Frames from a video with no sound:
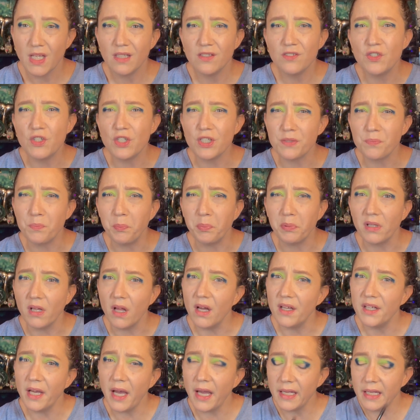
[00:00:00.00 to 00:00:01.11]
just
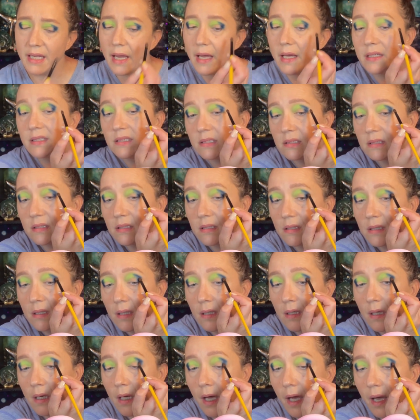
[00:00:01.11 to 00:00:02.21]
blood, I guess,
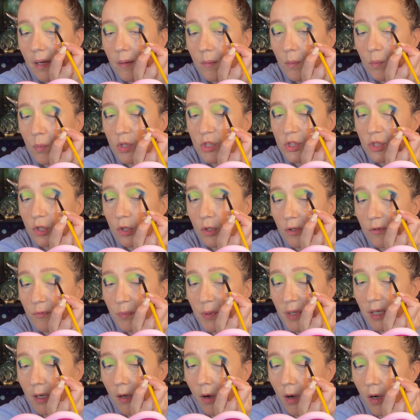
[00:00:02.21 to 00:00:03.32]
which could have
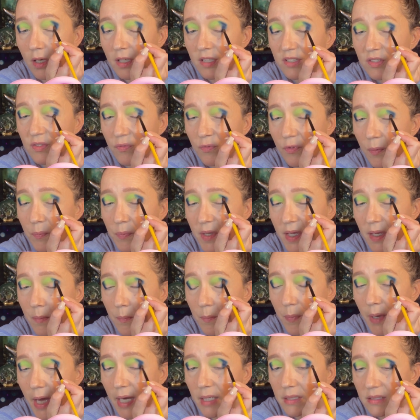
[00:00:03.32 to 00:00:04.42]
been caused from the
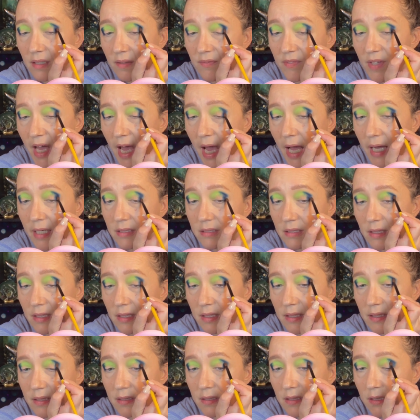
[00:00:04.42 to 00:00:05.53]
impact of the
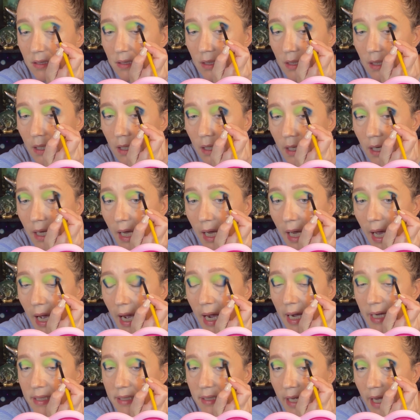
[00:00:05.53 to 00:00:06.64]
accident.
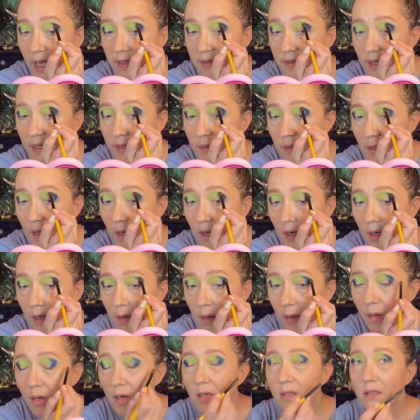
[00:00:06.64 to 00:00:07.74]
And then
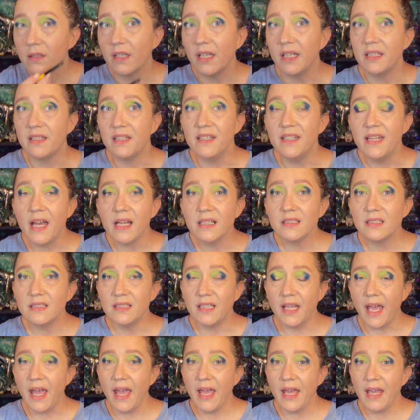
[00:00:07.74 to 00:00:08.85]
like the next
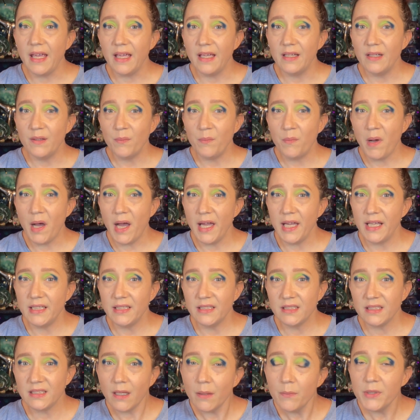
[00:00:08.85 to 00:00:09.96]
day my
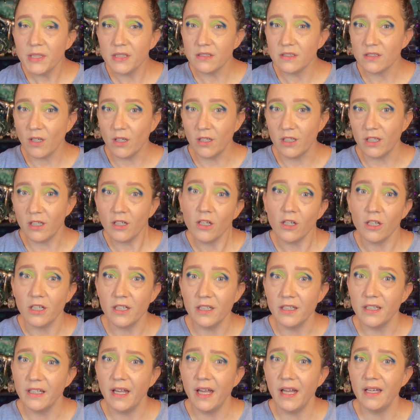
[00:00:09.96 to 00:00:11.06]
stomach started
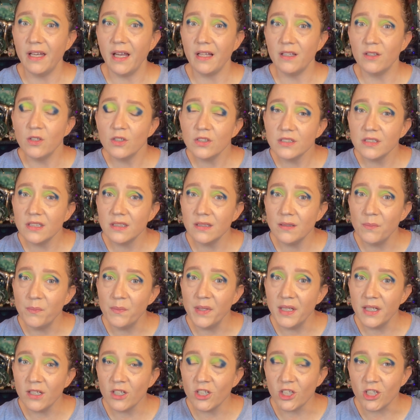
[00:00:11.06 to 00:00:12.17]
hurting, and I looked in the
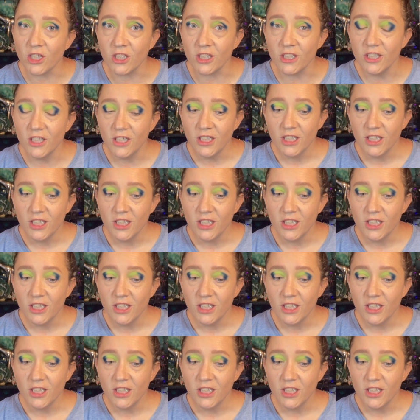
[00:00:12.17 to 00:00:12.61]
mirror